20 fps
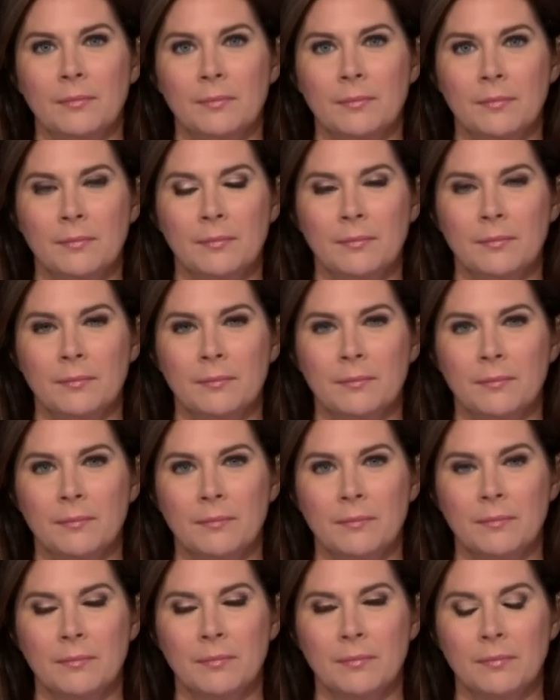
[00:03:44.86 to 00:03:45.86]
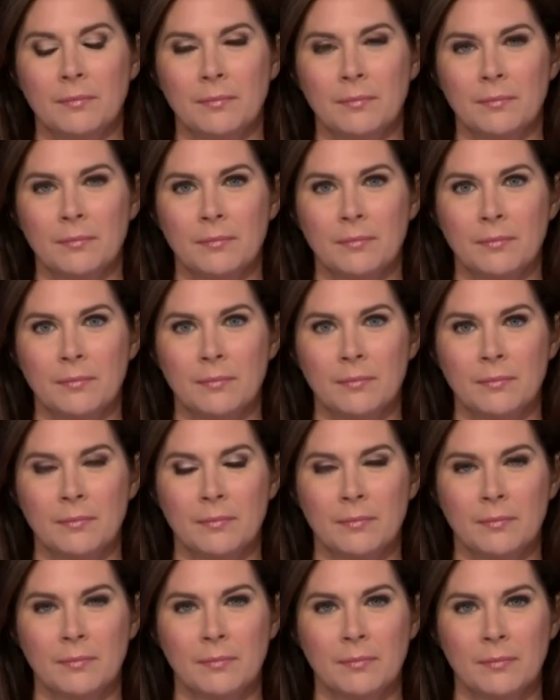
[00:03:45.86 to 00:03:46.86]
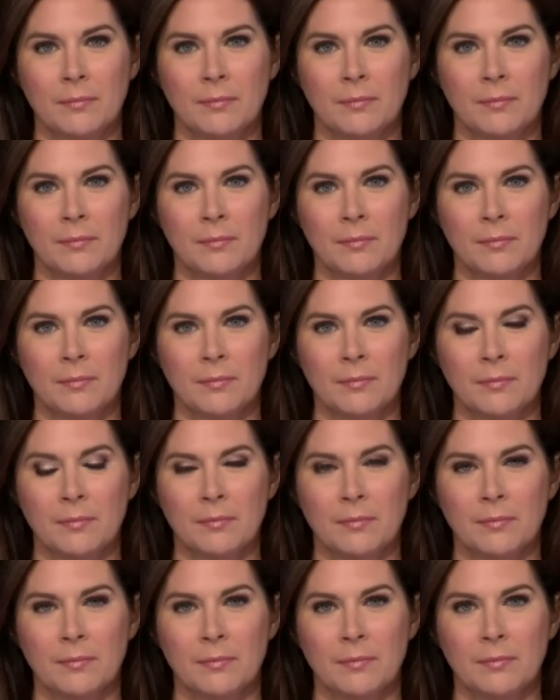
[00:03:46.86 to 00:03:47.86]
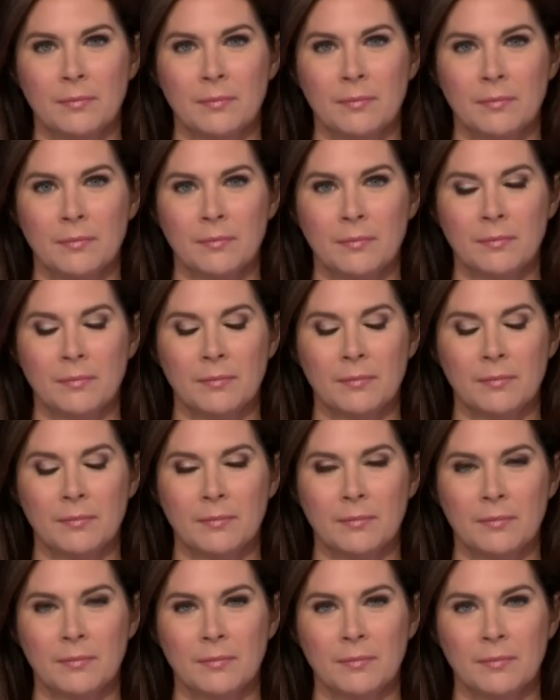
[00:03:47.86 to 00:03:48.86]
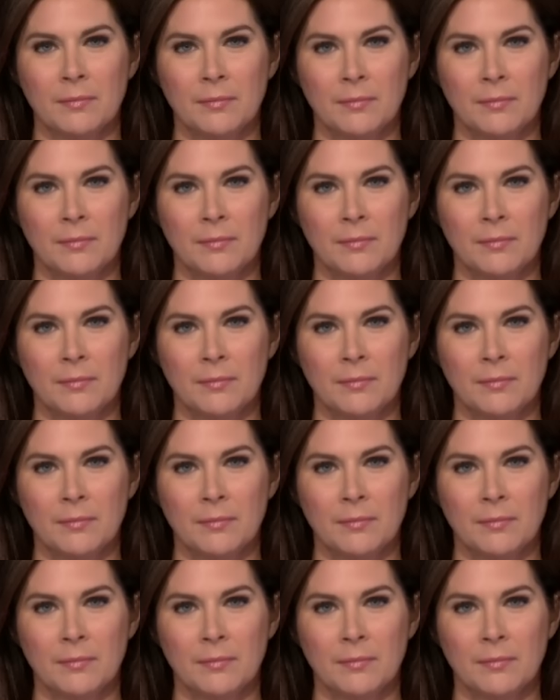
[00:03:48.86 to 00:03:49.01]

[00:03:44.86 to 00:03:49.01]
The person shown says nothing.